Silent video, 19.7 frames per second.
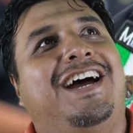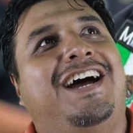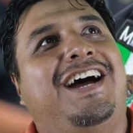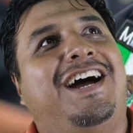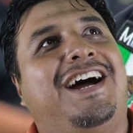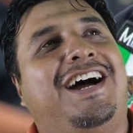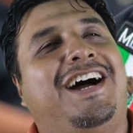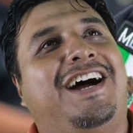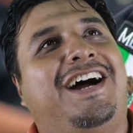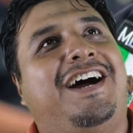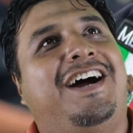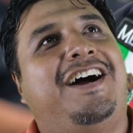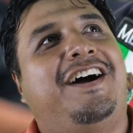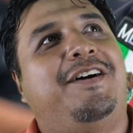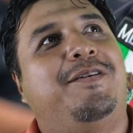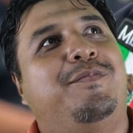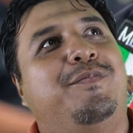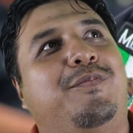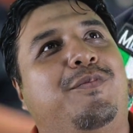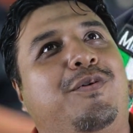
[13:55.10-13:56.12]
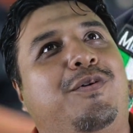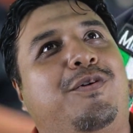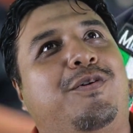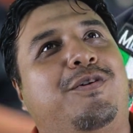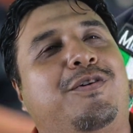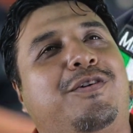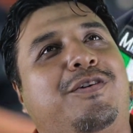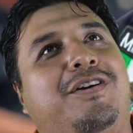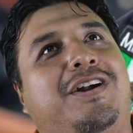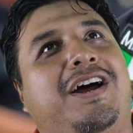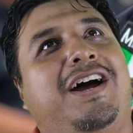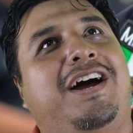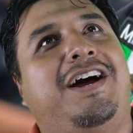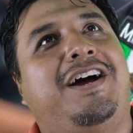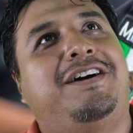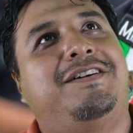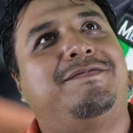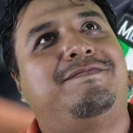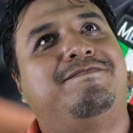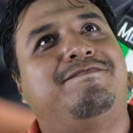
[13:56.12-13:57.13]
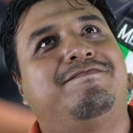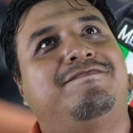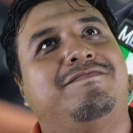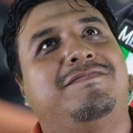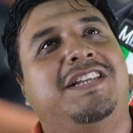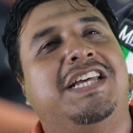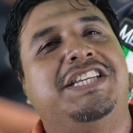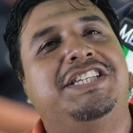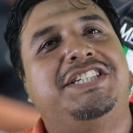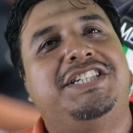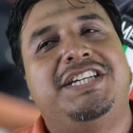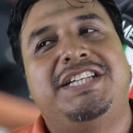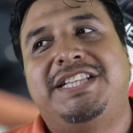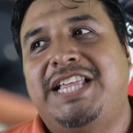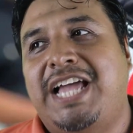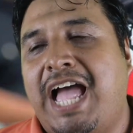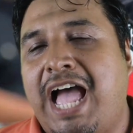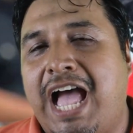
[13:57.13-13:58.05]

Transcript: Uh, more um, legit